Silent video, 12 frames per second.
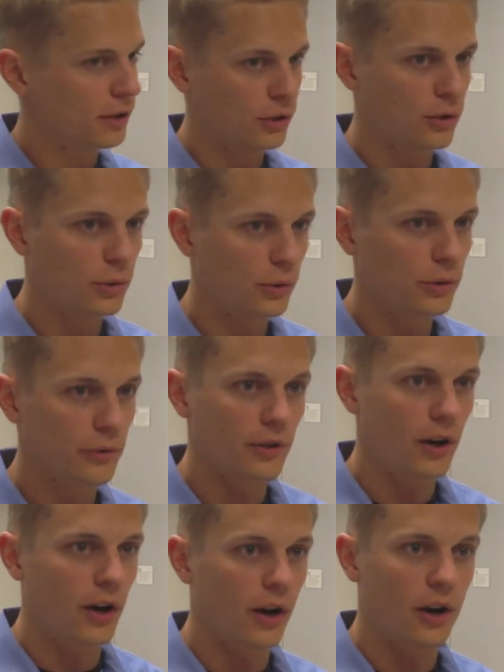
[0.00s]
that the tools
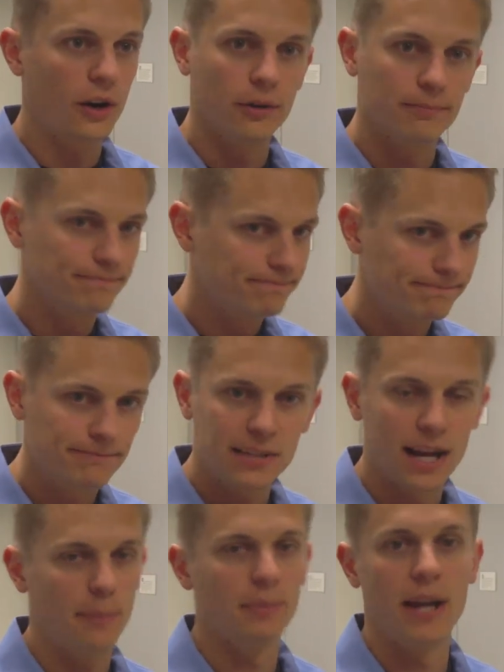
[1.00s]
are
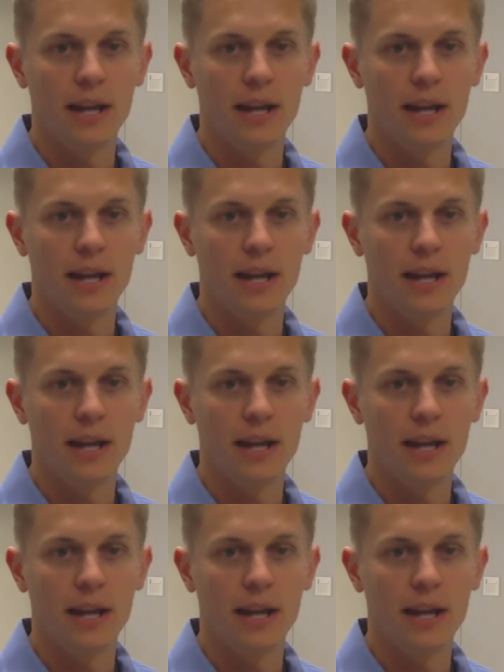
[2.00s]
top